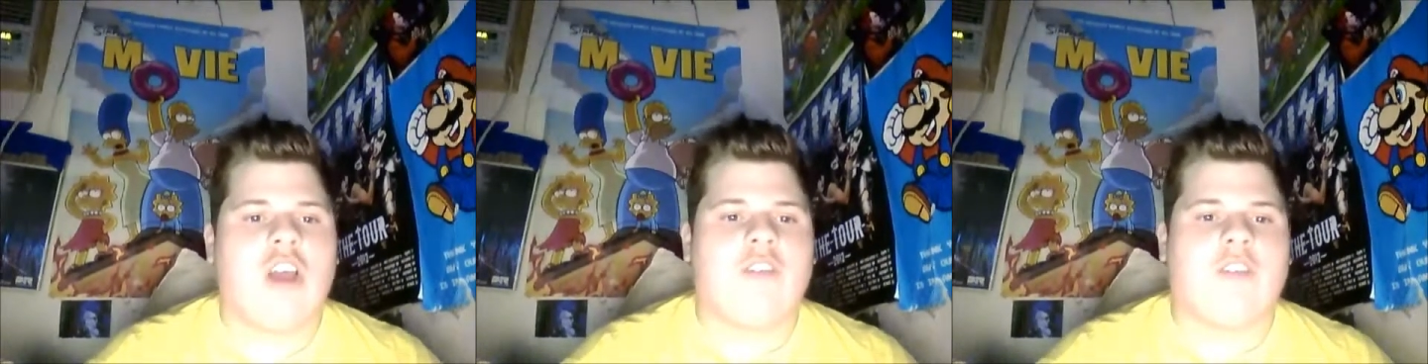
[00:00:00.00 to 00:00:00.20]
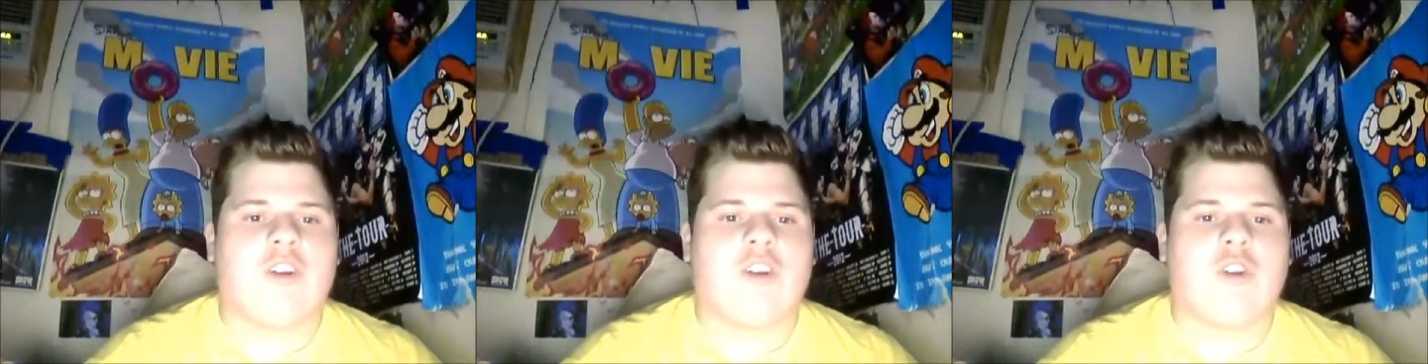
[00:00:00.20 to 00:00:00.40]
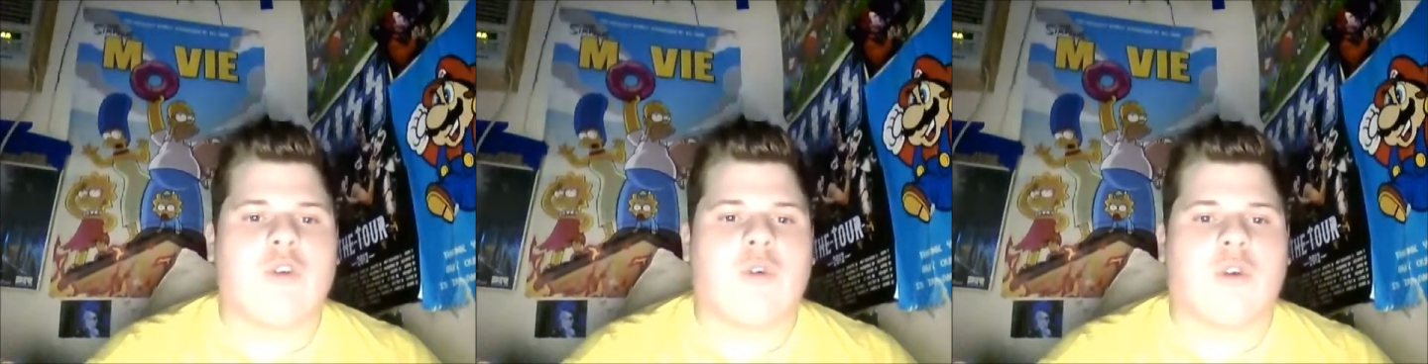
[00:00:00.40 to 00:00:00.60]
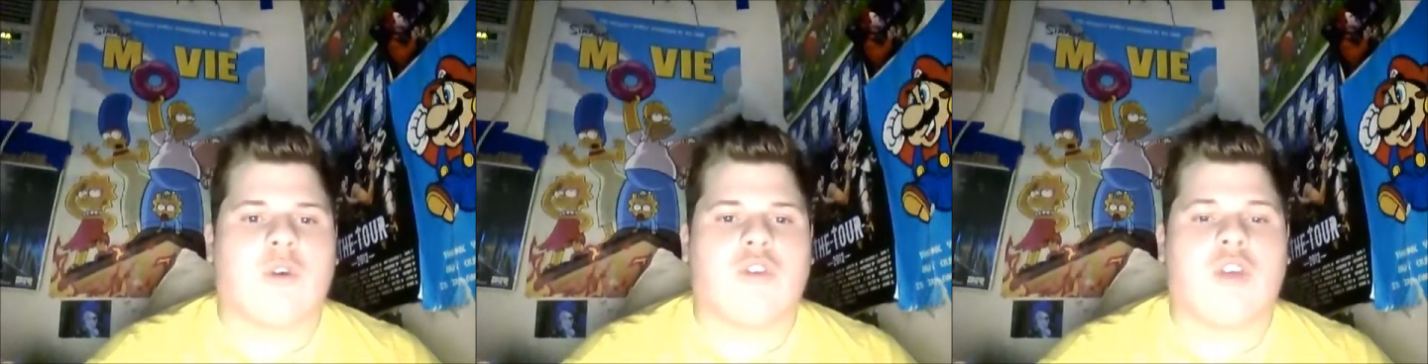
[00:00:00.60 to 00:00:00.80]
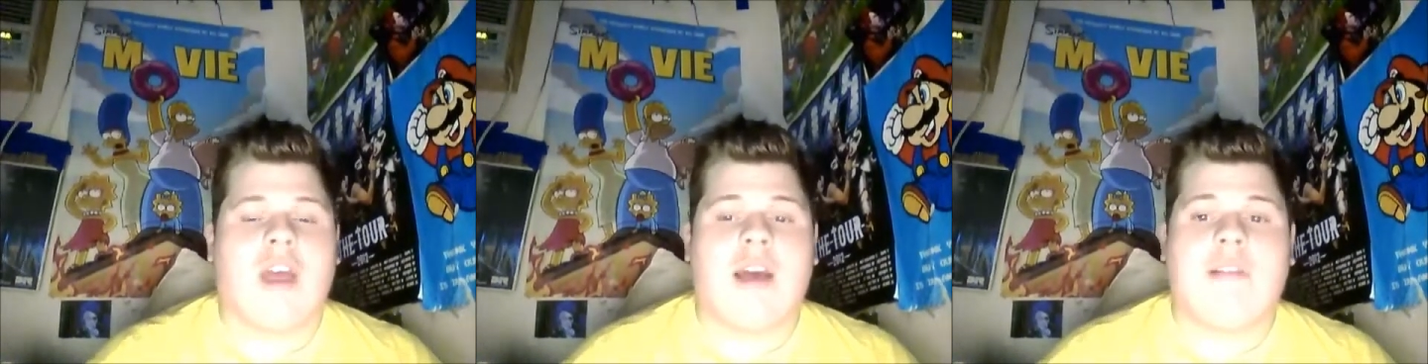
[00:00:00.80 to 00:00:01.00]
for
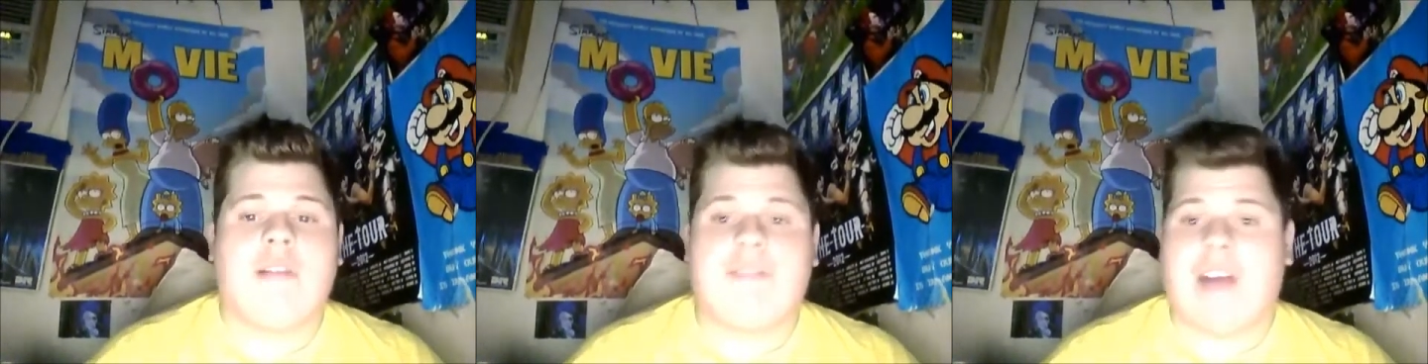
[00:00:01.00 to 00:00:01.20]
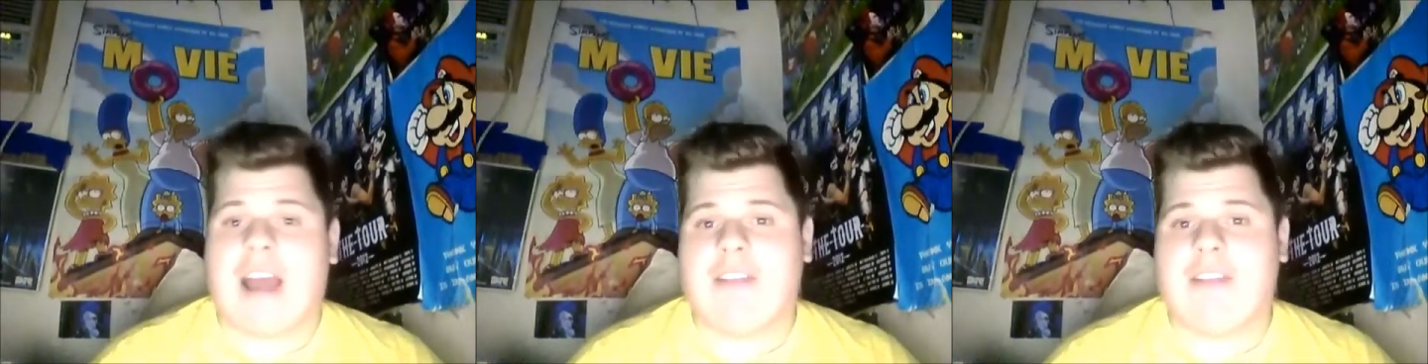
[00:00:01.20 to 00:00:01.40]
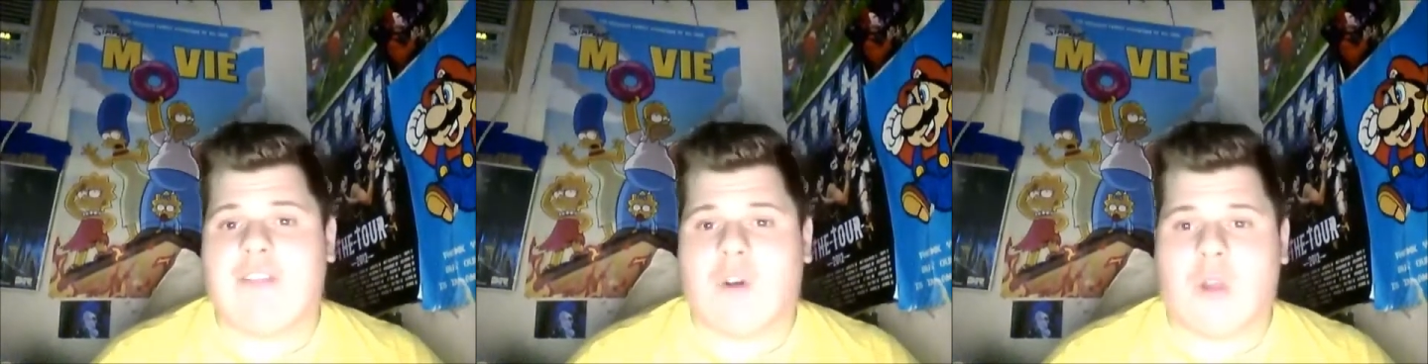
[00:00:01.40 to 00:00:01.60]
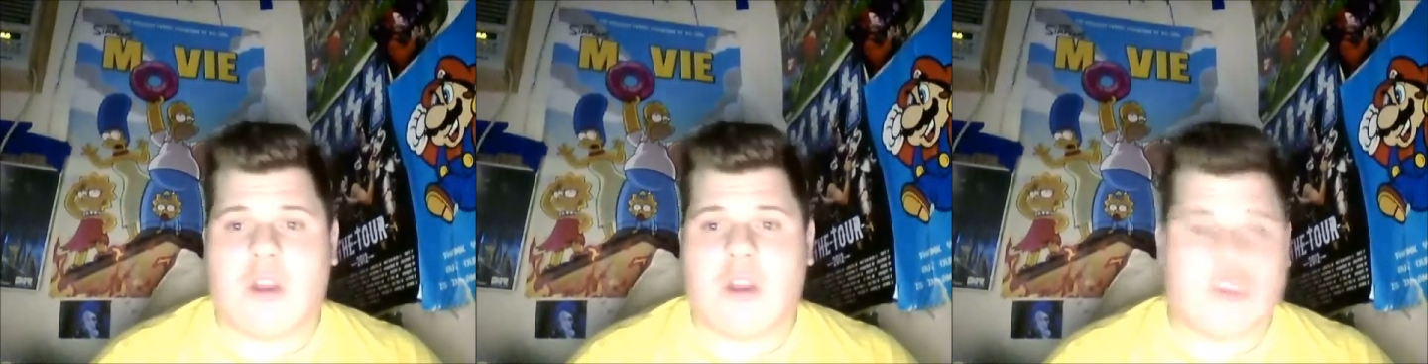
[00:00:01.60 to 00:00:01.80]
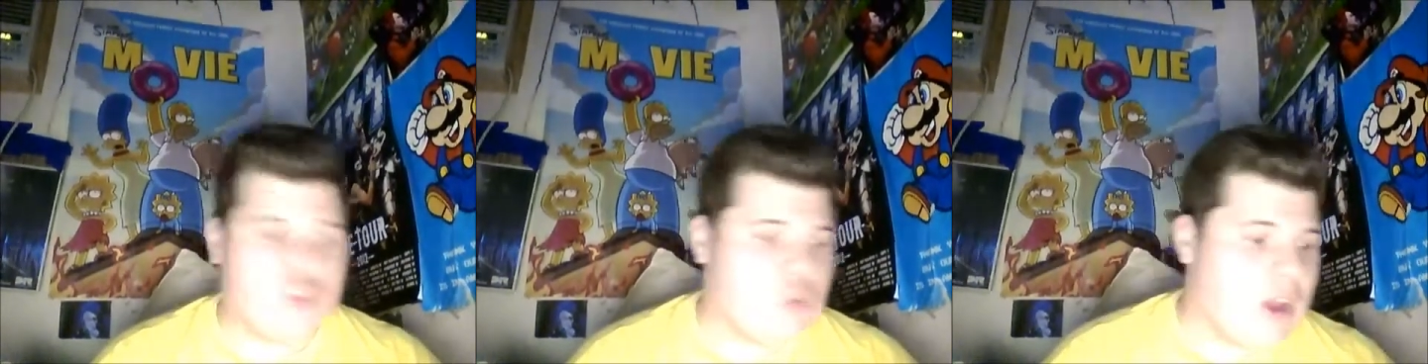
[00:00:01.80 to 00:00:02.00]
2-year-olds. 5
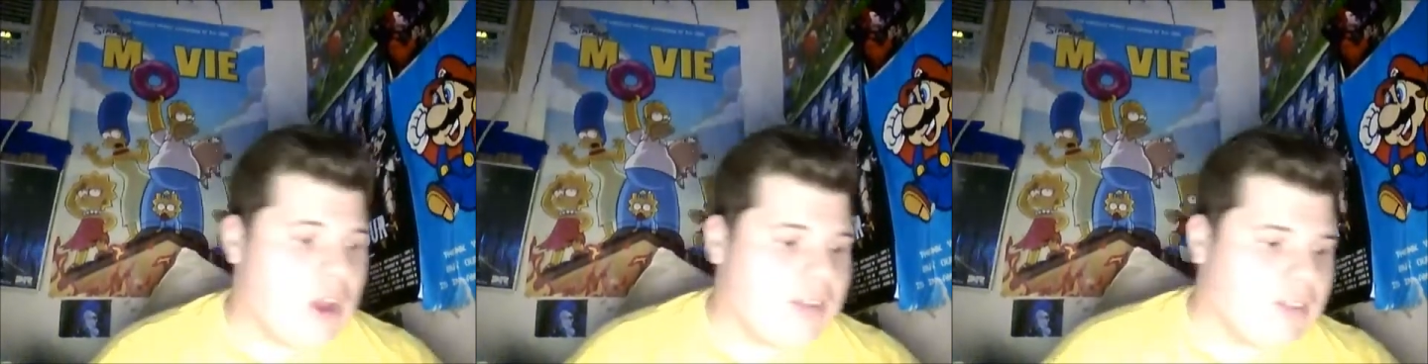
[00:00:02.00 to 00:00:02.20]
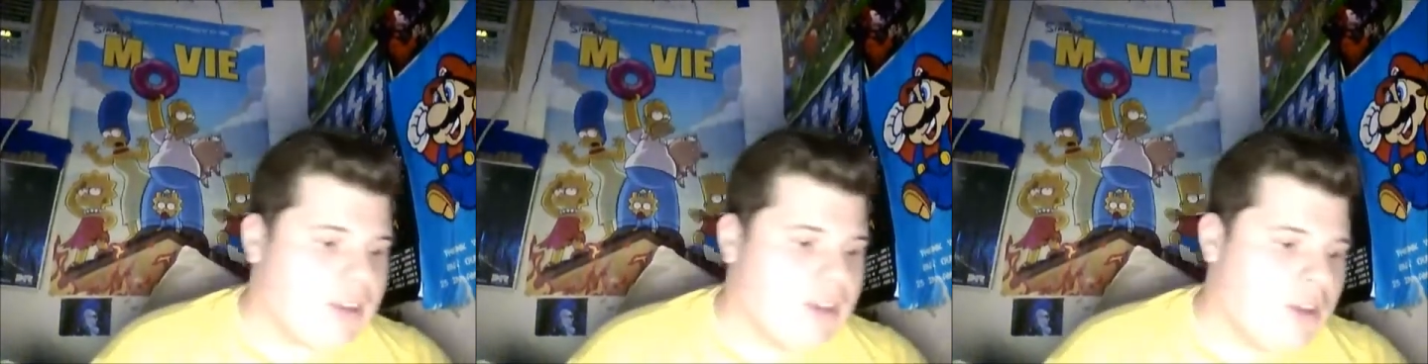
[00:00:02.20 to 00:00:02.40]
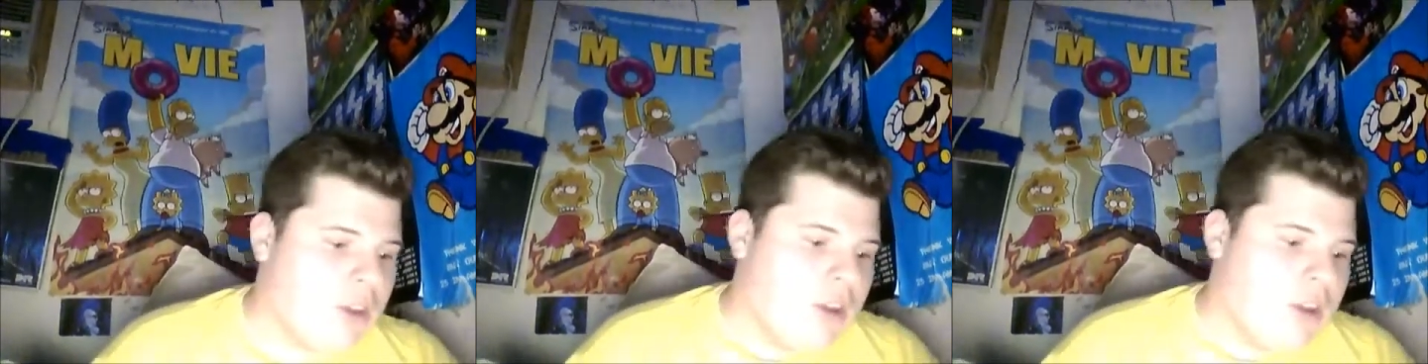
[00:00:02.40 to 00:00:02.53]
furlongs traveling.